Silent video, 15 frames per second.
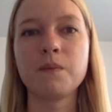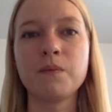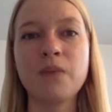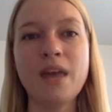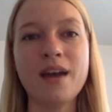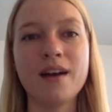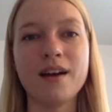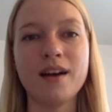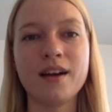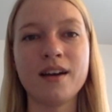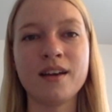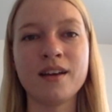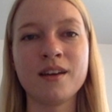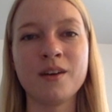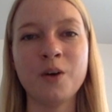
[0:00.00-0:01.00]
Yeah,
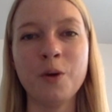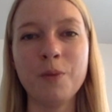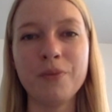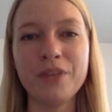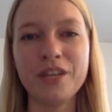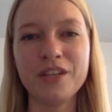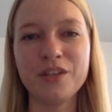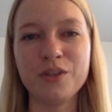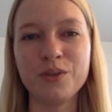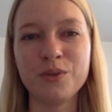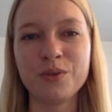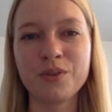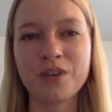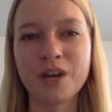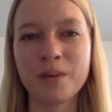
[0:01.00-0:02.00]
I hope that
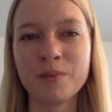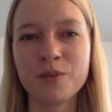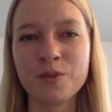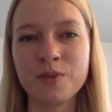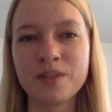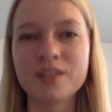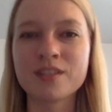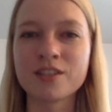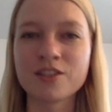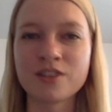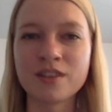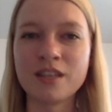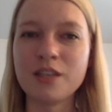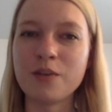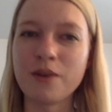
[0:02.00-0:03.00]
you come to a
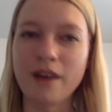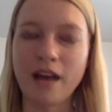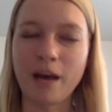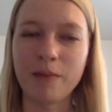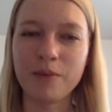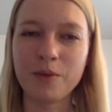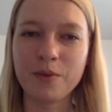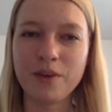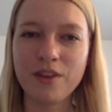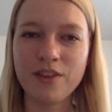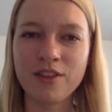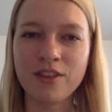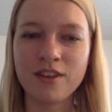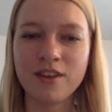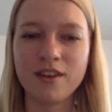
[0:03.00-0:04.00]
decision that you are happy
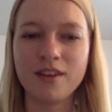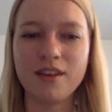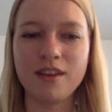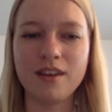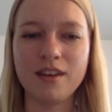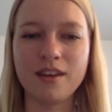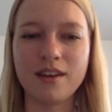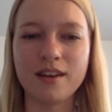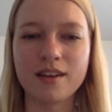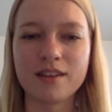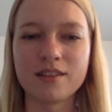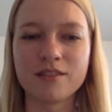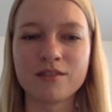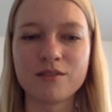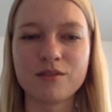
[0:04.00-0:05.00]
with,
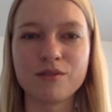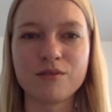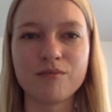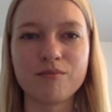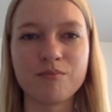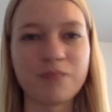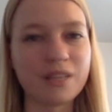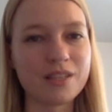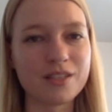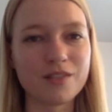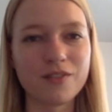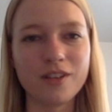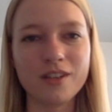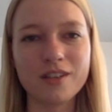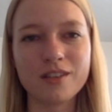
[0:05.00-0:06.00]
and best
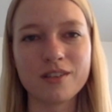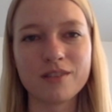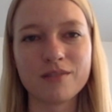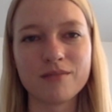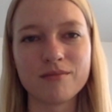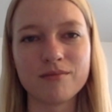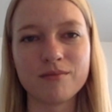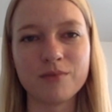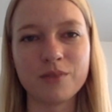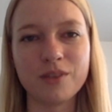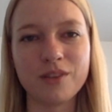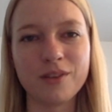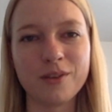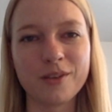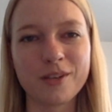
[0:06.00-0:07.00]
of luck
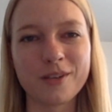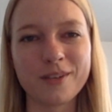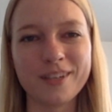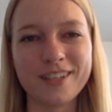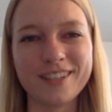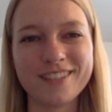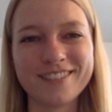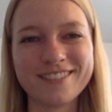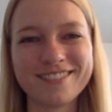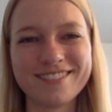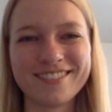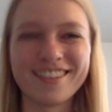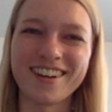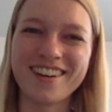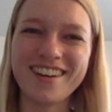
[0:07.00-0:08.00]
with your career.
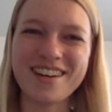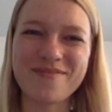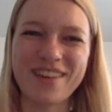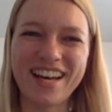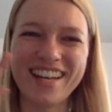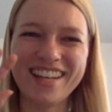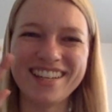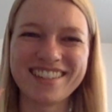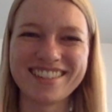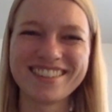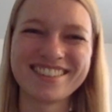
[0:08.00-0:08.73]
All right, bye.